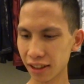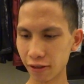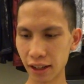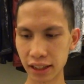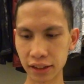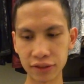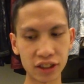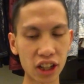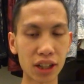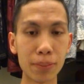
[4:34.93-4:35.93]
way of
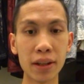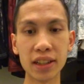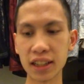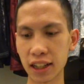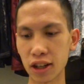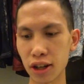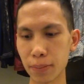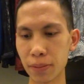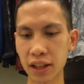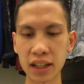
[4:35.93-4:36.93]
documenting art,
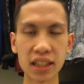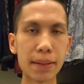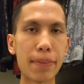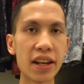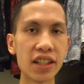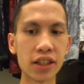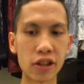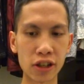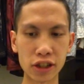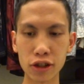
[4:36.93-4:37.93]
because the pages
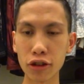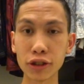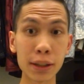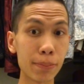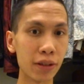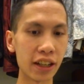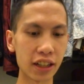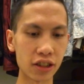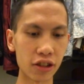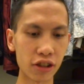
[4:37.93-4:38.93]
are totally blank,
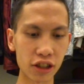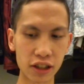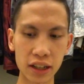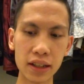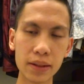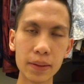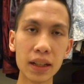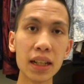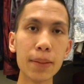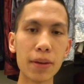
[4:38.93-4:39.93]
so you can
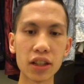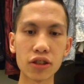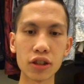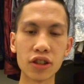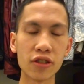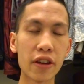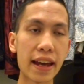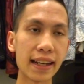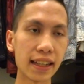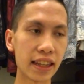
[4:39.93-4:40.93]
basically do
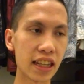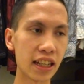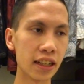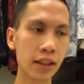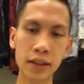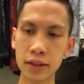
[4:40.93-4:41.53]
anything